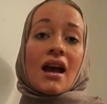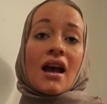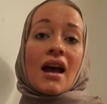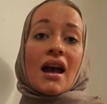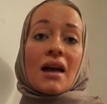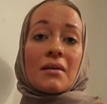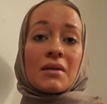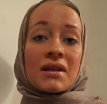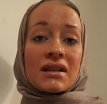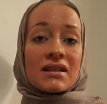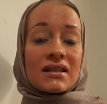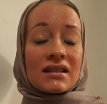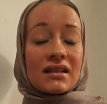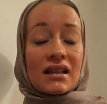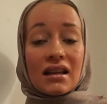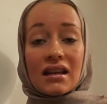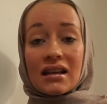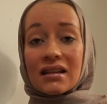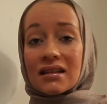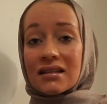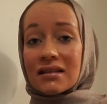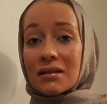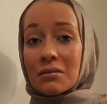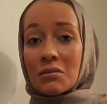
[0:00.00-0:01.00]
I mean,
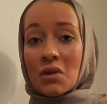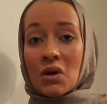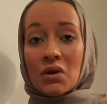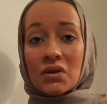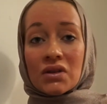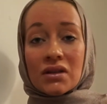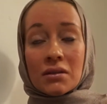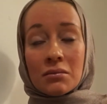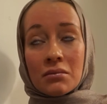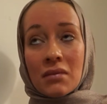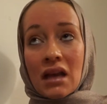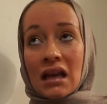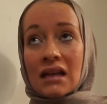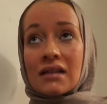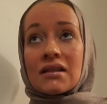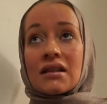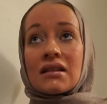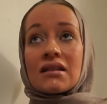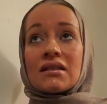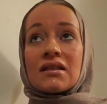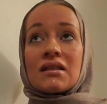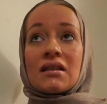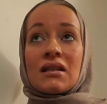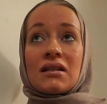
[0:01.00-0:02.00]
it's the most amazing
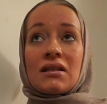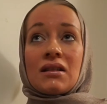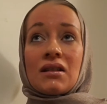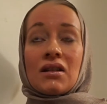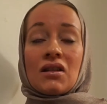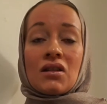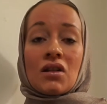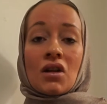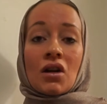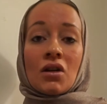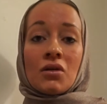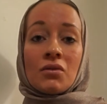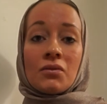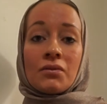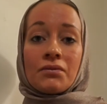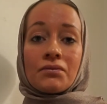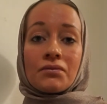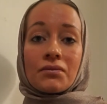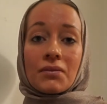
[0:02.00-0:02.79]
city, you know.